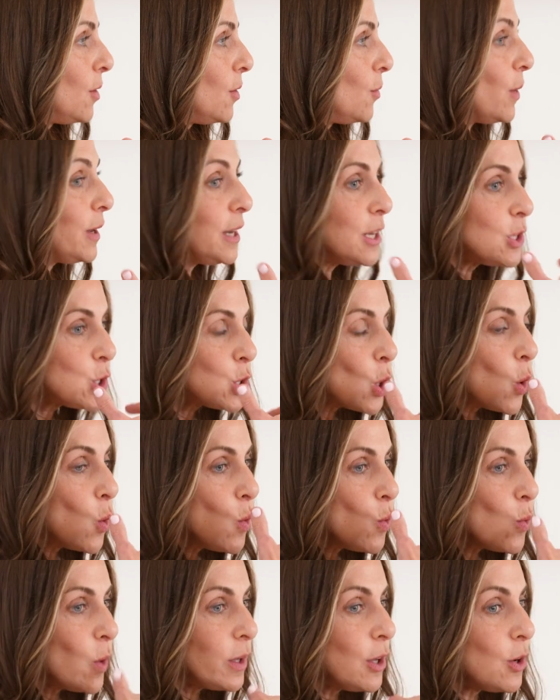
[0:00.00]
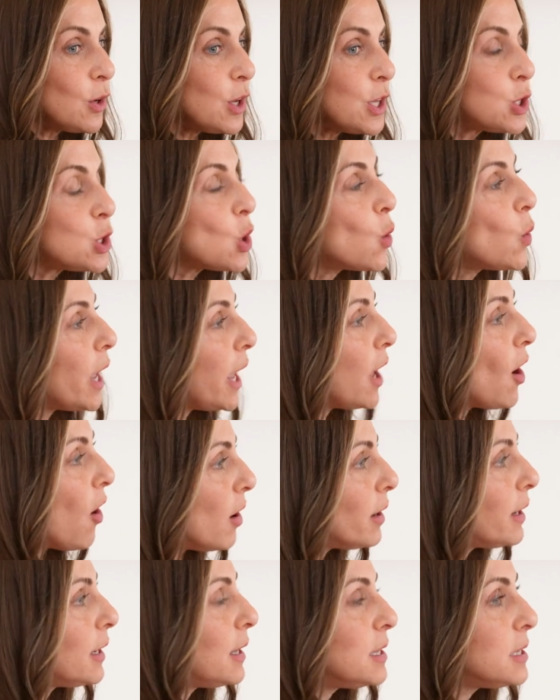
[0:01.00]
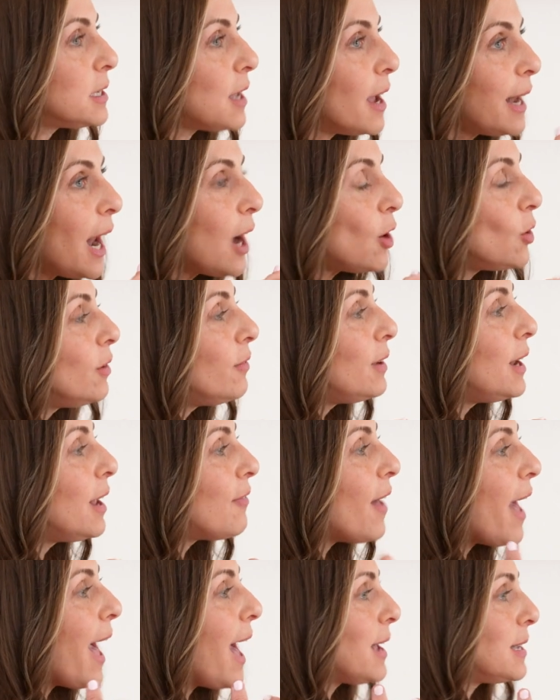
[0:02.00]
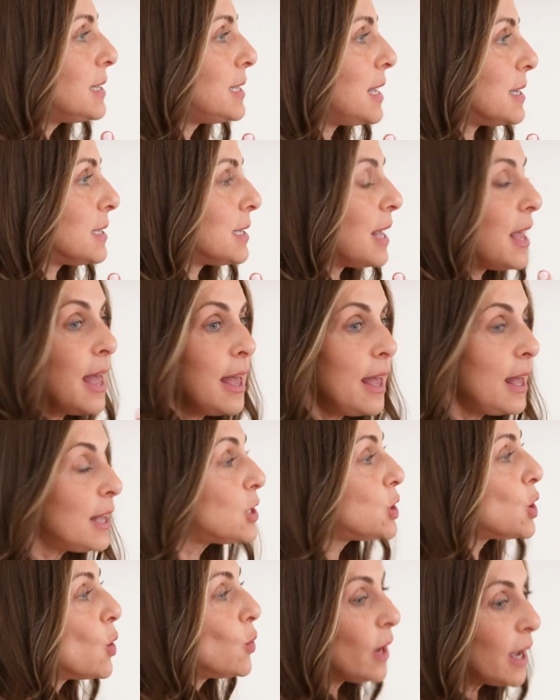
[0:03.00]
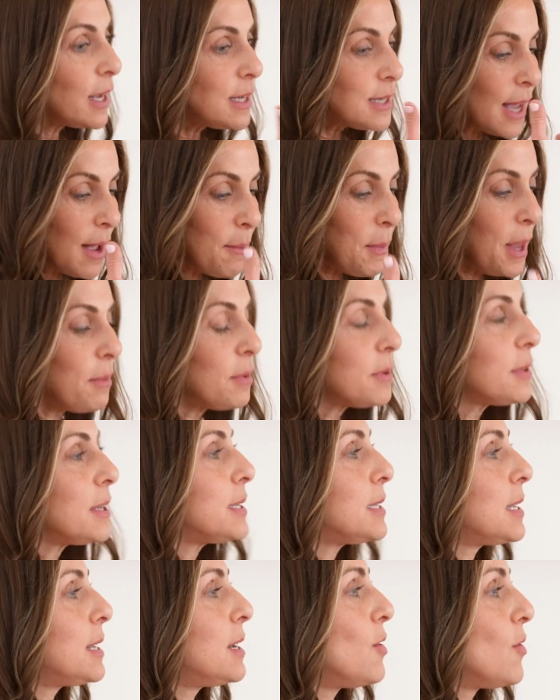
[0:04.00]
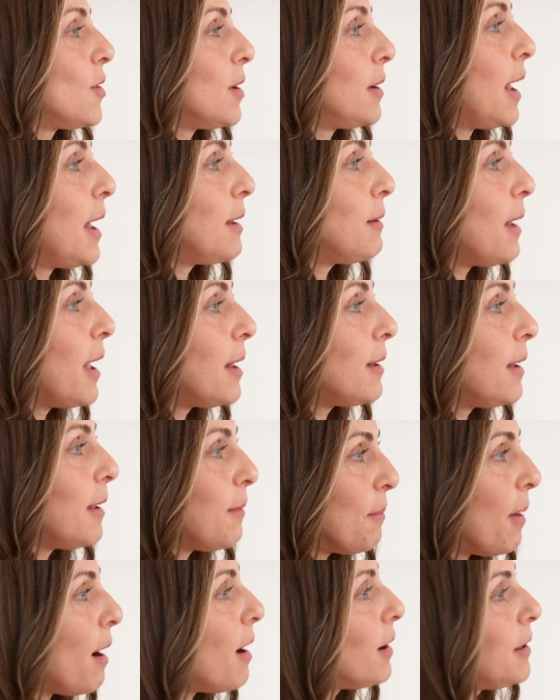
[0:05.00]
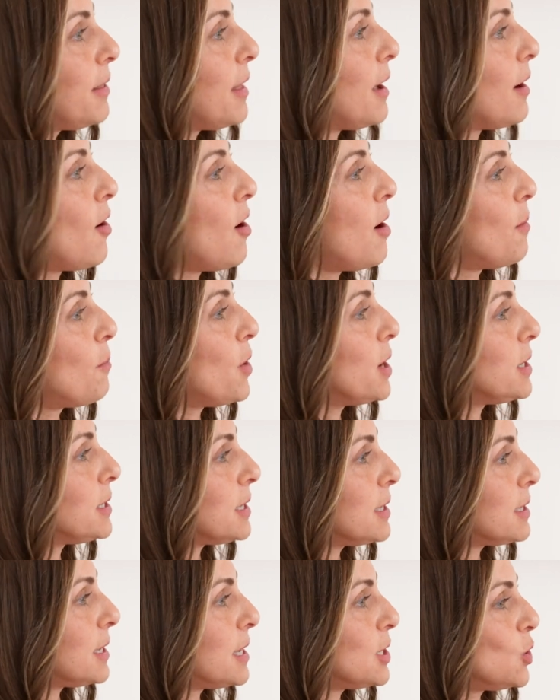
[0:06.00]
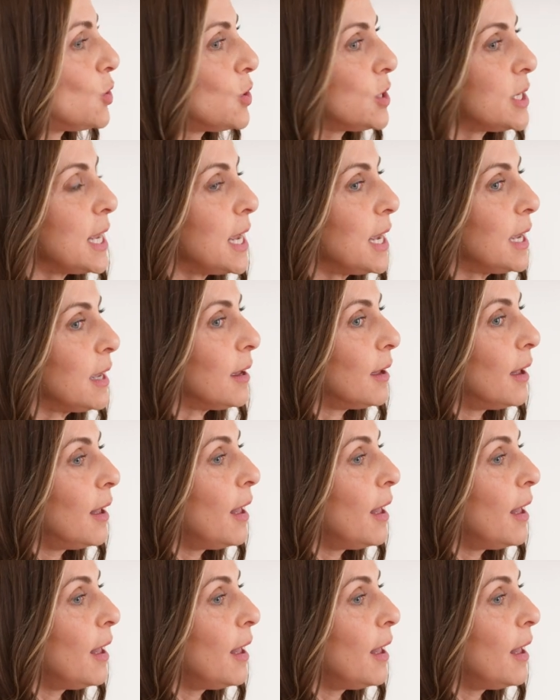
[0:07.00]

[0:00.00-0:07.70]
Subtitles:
When it's so chaotic inside, I don't even have access. It's so nice. I'm able to sit here and embody that calm presence as you're saying it.